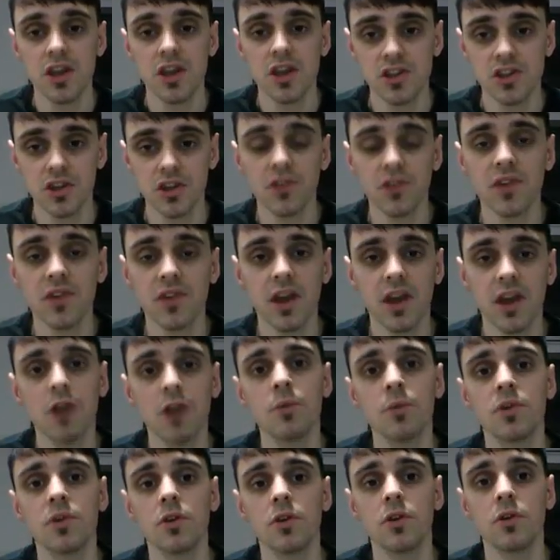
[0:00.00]
just to
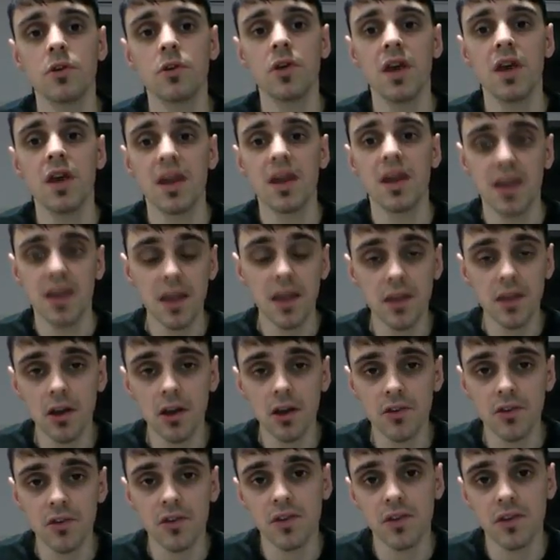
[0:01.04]
help you get the
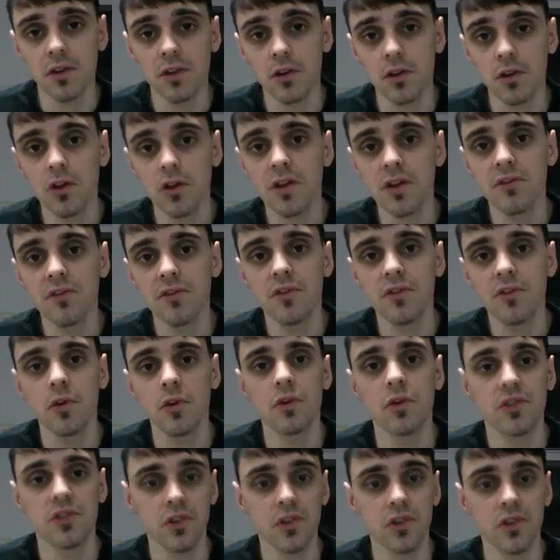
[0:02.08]
answers that you're looking
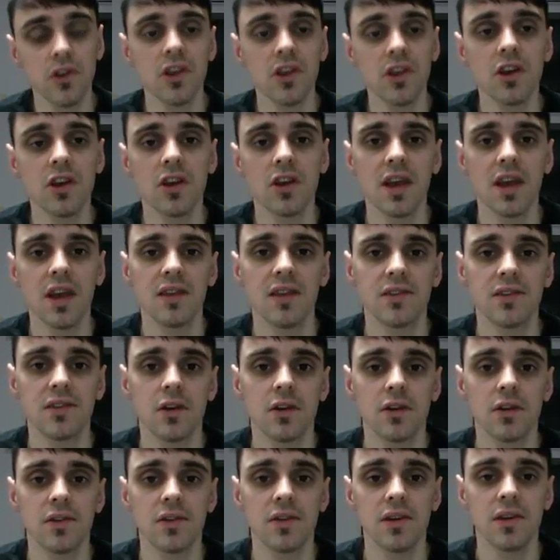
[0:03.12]
for so that you can get
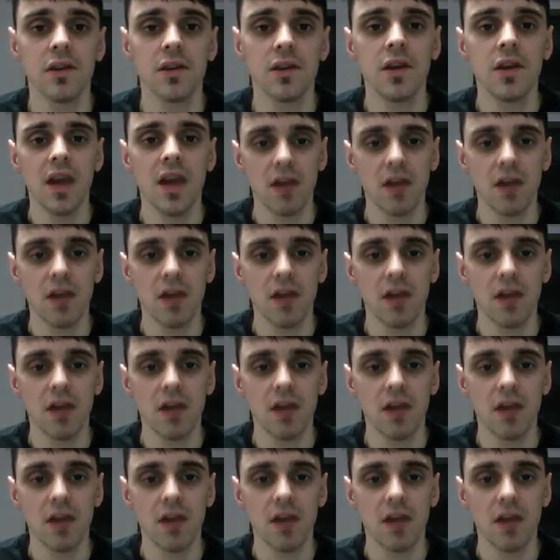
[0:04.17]
started